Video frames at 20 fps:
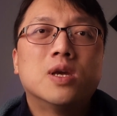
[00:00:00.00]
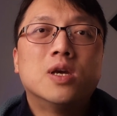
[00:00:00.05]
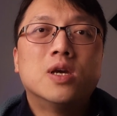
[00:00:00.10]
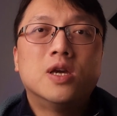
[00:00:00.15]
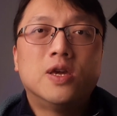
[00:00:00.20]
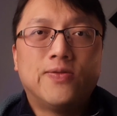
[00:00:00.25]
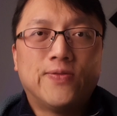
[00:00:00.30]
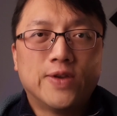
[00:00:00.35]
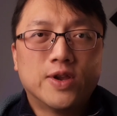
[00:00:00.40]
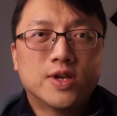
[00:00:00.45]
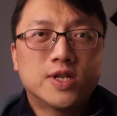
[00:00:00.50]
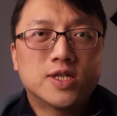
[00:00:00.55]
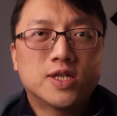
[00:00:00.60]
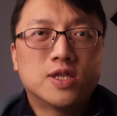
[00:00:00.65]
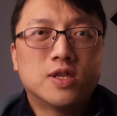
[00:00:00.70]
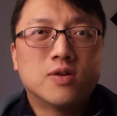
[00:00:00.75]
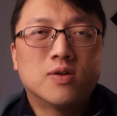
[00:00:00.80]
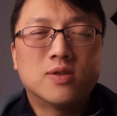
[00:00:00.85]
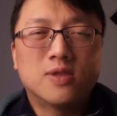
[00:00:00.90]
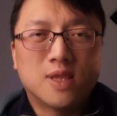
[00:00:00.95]
If you are
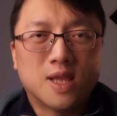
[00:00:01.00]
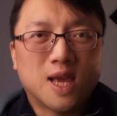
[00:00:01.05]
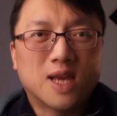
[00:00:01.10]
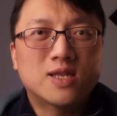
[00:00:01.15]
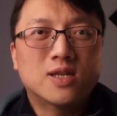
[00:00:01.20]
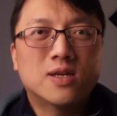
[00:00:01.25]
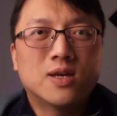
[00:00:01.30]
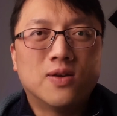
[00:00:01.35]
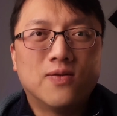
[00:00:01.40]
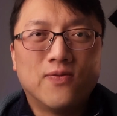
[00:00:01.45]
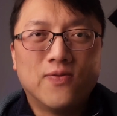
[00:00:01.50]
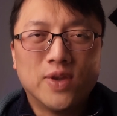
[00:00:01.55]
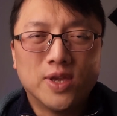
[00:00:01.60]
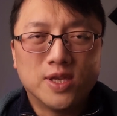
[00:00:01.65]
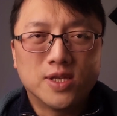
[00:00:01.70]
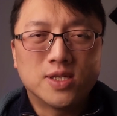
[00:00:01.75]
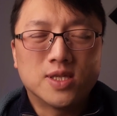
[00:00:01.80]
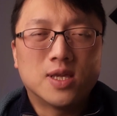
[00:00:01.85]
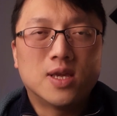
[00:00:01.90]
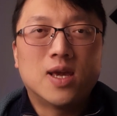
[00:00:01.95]
still not
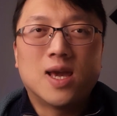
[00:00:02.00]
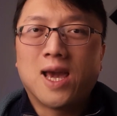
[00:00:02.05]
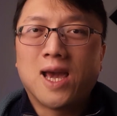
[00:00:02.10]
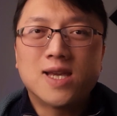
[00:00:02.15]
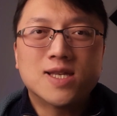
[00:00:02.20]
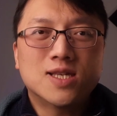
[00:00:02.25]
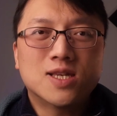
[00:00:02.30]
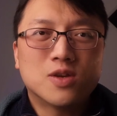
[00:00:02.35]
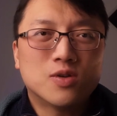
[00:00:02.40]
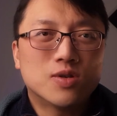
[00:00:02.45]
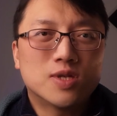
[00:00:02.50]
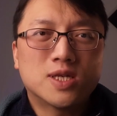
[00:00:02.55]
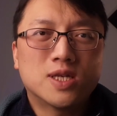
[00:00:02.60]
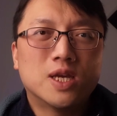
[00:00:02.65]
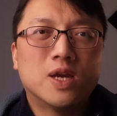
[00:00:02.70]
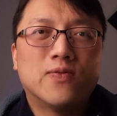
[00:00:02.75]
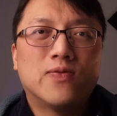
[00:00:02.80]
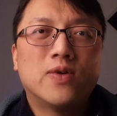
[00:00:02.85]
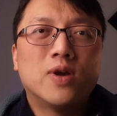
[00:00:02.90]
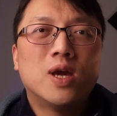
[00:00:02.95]
convinced, ask
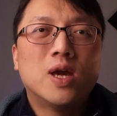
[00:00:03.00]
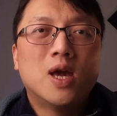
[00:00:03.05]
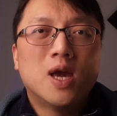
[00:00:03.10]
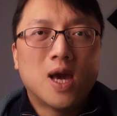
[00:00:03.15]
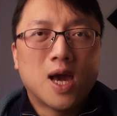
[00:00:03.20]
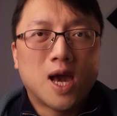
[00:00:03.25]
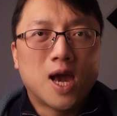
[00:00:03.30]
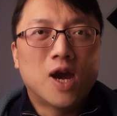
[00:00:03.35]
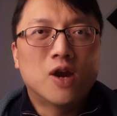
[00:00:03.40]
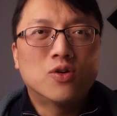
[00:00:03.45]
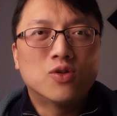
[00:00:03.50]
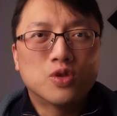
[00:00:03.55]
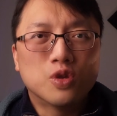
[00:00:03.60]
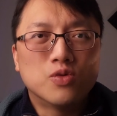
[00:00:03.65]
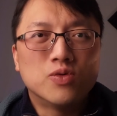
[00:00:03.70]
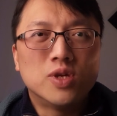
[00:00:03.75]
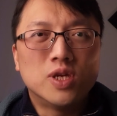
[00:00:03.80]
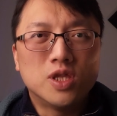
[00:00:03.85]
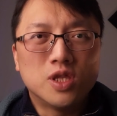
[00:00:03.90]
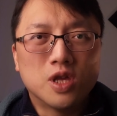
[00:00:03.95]
yourself, how do
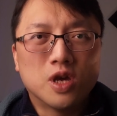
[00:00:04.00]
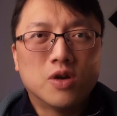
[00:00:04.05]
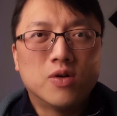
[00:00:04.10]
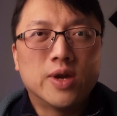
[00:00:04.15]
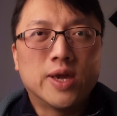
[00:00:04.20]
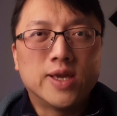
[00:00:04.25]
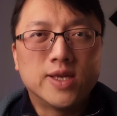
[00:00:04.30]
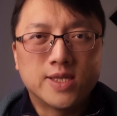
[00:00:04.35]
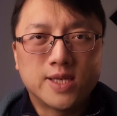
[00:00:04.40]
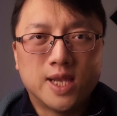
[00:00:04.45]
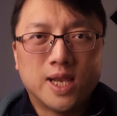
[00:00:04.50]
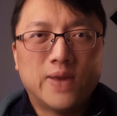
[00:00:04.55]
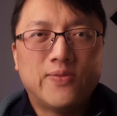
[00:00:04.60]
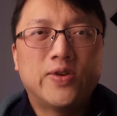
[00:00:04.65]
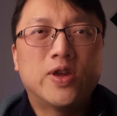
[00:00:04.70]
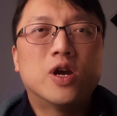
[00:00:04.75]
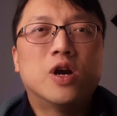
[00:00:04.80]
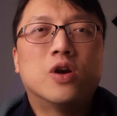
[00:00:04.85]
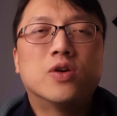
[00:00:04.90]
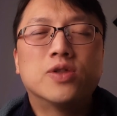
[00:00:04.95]
we know
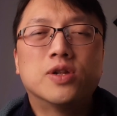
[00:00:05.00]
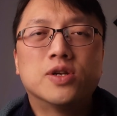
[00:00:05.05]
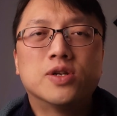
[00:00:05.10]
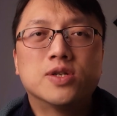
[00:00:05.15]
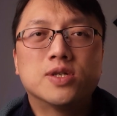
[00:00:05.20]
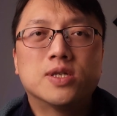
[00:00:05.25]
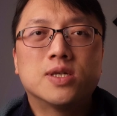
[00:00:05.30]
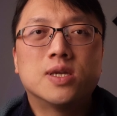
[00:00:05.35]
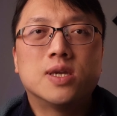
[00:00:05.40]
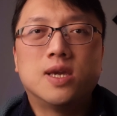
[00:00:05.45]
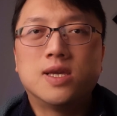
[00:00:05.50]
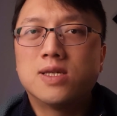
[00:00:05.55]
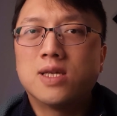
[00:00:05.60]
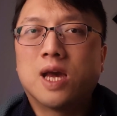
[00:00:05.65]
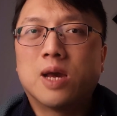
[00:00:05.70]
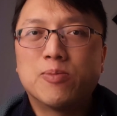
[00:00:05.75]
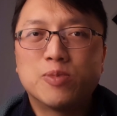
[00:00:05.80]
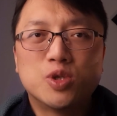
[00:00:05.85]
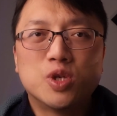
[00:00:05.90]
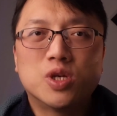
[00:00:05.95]
enslaving others is
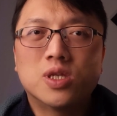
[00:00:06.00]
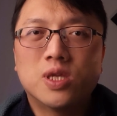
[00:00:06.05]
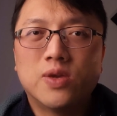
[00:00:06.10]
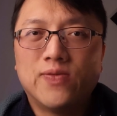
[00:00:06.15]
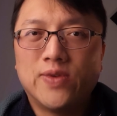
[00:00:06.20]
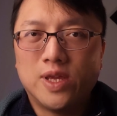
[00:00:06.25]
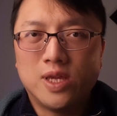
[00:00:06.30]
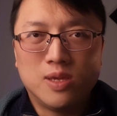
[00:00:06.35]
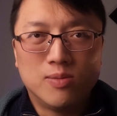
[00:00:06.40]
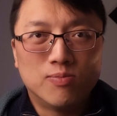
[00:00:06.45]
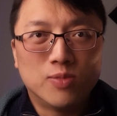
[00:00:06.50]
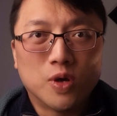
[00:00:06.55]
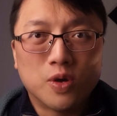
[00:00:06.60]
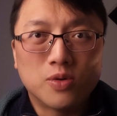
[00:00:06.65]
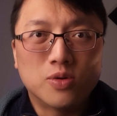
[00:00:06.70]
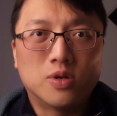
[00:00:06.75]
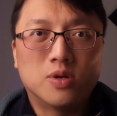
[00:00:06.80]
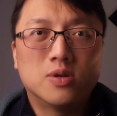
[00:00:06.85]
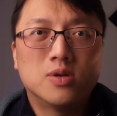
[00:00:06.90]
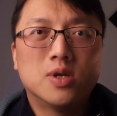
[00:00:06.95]
objectively
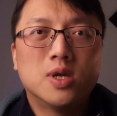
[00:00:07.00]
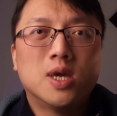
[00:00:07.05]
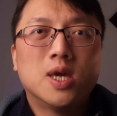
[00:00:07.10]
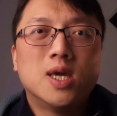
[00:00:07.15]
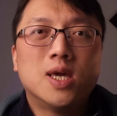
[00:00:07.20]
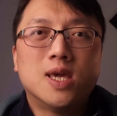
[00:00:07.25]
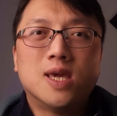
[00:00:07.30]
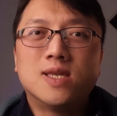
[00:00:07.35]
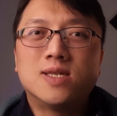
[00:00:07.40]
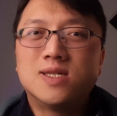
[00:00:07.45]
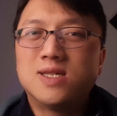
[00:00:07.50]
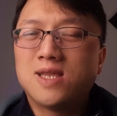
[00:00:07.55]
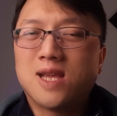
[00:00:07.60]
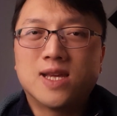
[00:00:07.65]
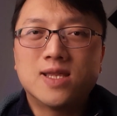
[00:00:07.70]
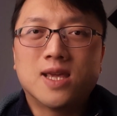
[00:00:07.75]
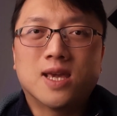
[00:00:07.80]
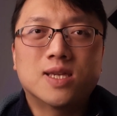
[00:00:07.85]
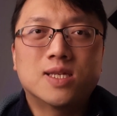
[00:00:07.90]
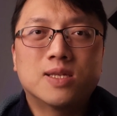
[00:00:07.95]
immoral? It's
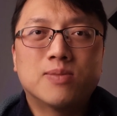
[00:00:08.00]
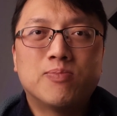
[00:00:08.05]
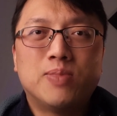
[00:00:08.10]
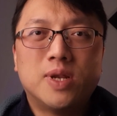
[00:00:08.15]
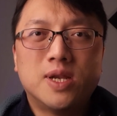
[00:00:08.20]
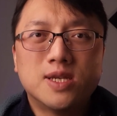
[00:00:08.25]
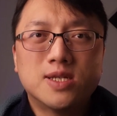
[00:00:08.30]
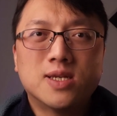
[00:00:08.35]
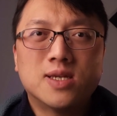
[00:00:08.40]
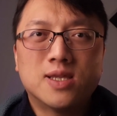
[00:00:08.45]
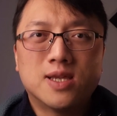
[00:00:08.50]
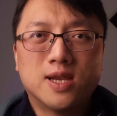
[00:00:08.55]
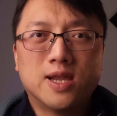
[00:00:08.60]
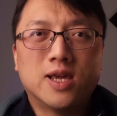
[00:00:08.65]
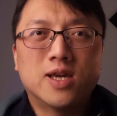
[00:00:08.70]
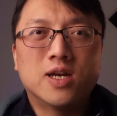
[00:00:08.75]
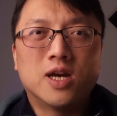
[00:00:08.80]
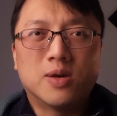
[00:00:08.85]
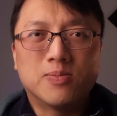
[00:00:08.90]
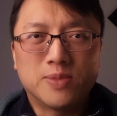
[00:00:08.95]
not explicitly
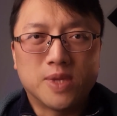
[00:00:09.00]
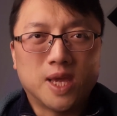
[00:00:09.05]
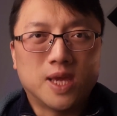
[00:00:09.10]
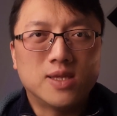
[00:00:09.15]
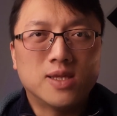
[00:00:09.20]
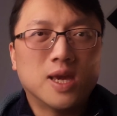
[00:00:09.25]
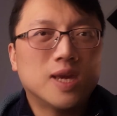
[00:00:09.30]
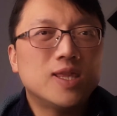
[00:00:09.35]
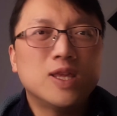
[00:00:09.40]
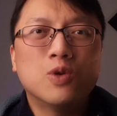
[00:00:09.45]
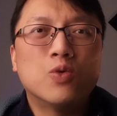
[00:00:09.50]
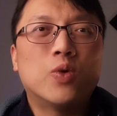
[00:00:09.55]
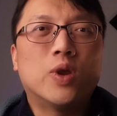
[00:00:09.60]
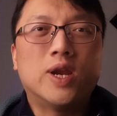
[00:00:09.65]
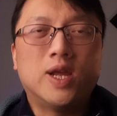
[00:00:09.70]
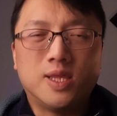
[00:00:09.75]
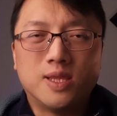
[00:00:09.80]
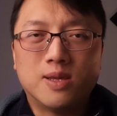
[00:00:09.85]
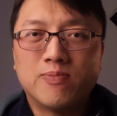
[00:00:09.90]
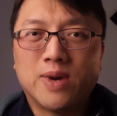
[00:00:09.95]
condemned anywhere
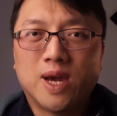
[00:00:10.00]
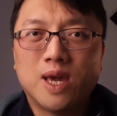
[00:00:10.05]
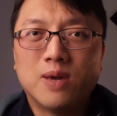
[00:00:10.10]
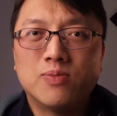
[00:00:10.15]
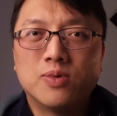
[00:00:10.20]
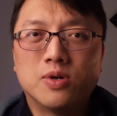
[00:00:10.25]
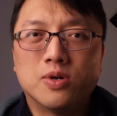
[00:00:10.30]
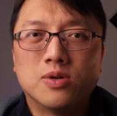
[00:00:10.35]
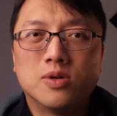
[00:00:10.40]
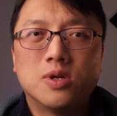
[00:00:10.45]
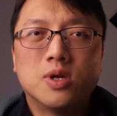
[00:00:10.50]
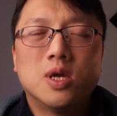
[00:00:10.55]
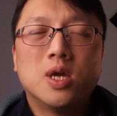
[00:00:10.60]
in the Bible.